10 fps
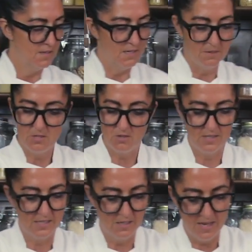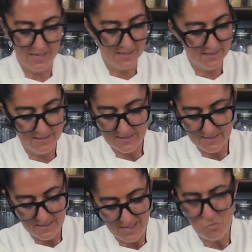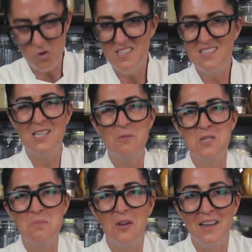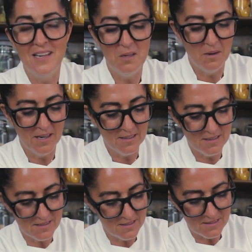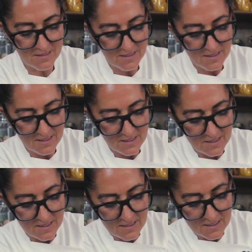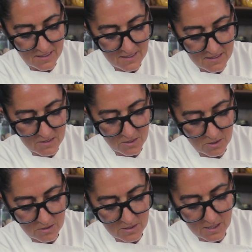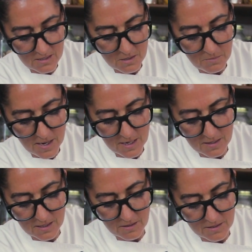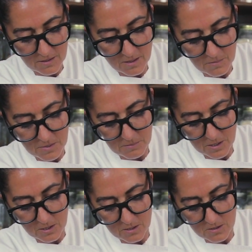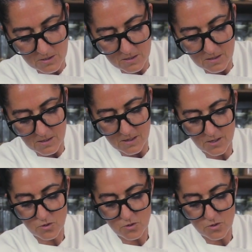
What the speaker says: and I'm talking like, and what is liquid smoke anyway? Is it Is it not a good thing? Is it a bad thing? I don't know, but I'm going to use a